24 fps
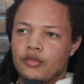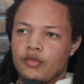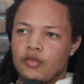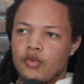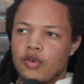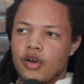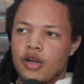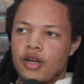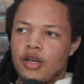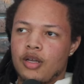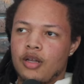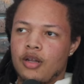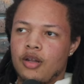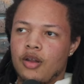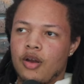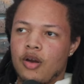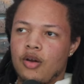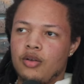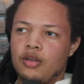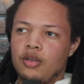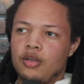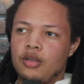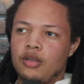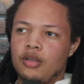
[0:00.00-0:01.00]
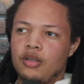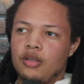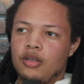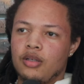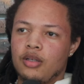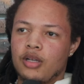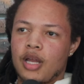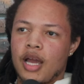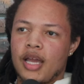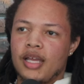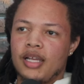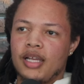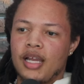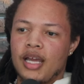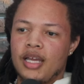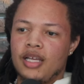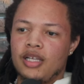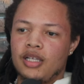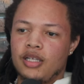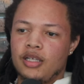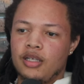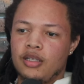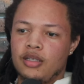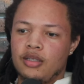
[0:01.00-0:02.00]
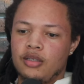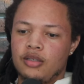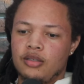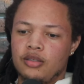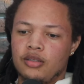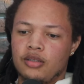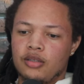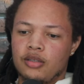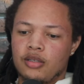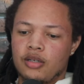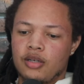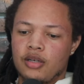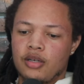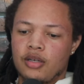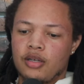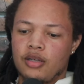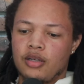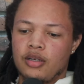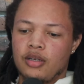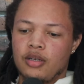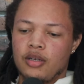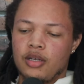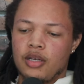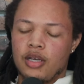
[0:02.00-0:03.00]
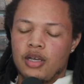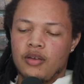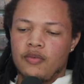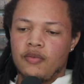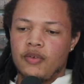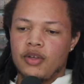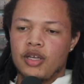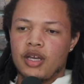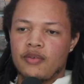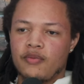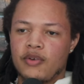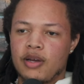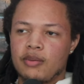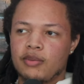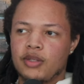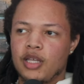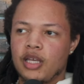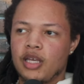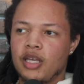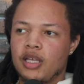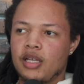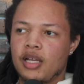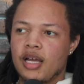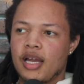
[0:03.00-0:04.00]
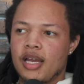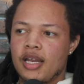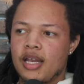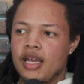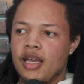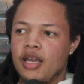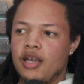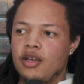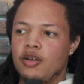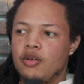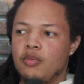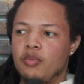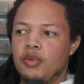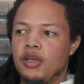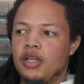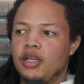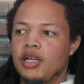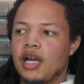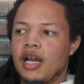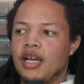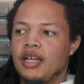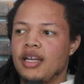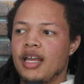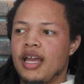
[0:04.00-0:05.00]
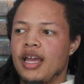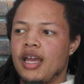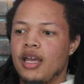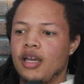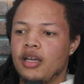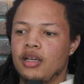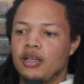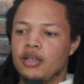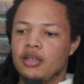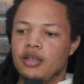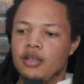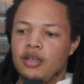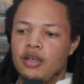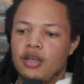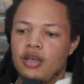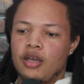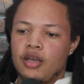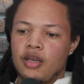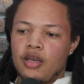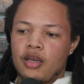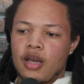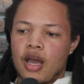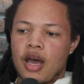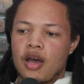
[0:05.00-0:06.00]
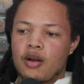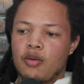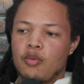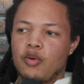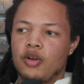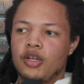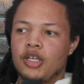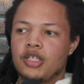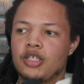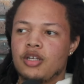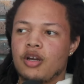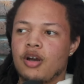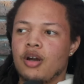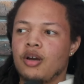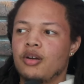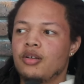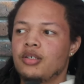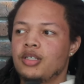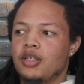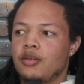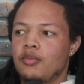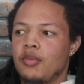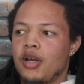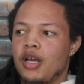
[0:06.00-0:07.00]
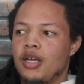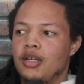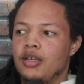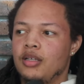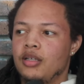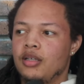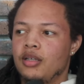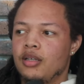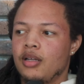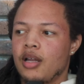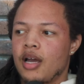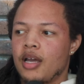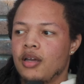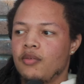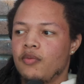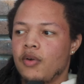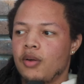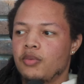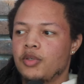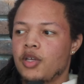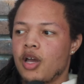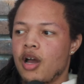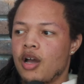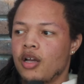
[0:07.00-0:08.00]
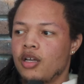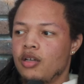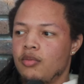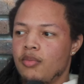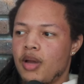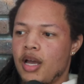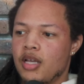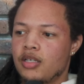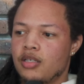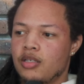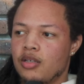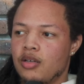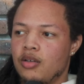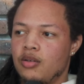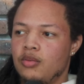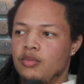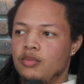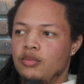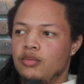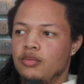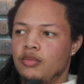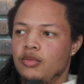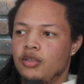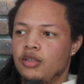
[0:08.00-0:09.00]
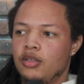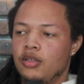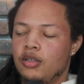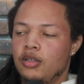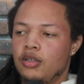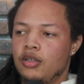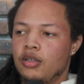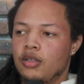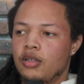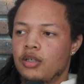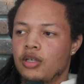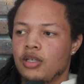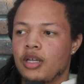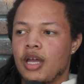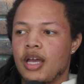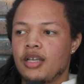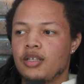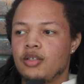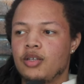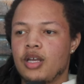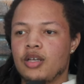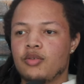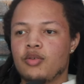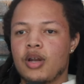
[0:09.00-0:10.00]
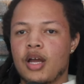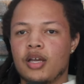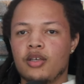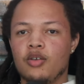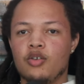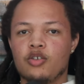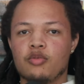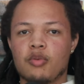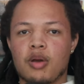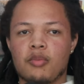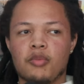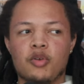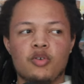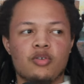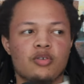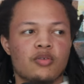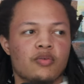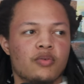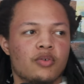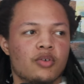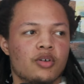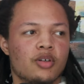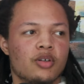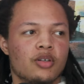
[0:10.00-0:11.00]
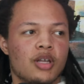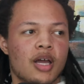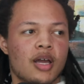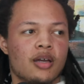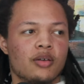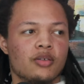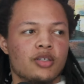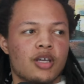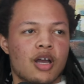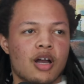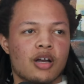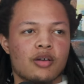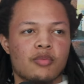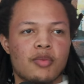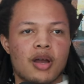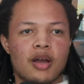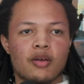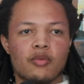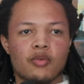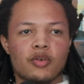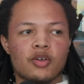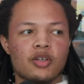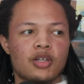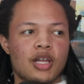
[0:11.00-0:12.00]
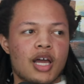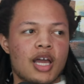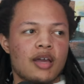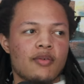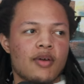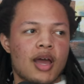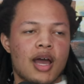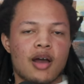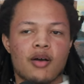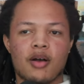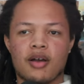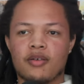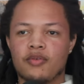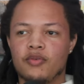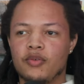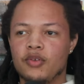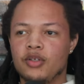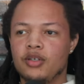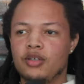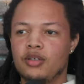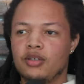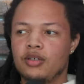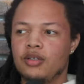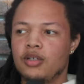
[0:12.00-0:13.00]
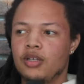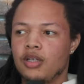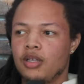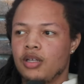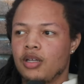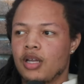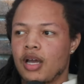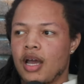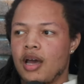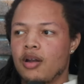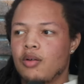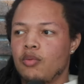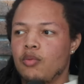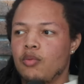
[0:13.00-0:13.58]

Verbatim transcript: Right. The only like lately, uh if it, if I'm thinking like that, it'll be like, dang, I don't want this to hurt somebody. Like if I'm talking about something, mm. that's that's what I use my music for to like yeah, talk about express. real life, how I yeah. feel. Like I